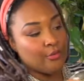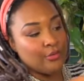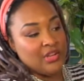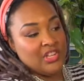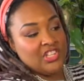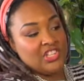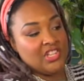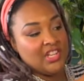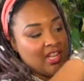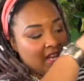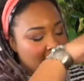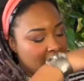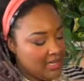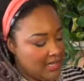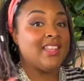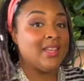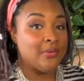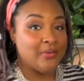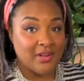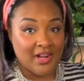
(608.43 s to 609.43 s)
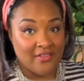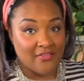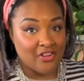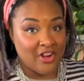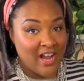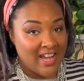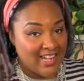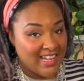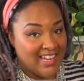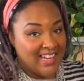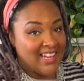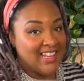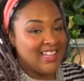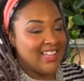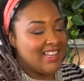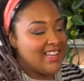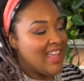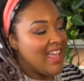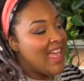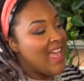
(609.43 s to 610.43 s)
reach in, get whatever I
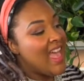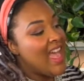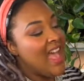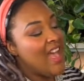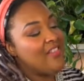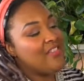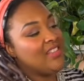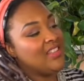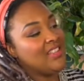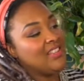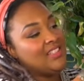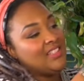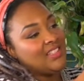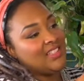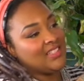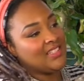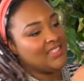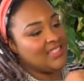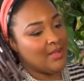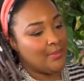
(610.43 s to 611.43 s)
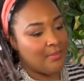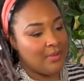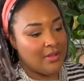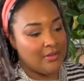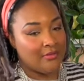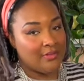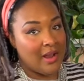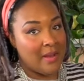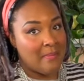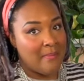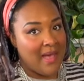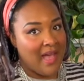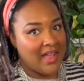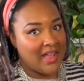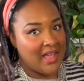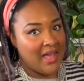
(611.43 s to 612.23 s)
needed, and then just zip it right back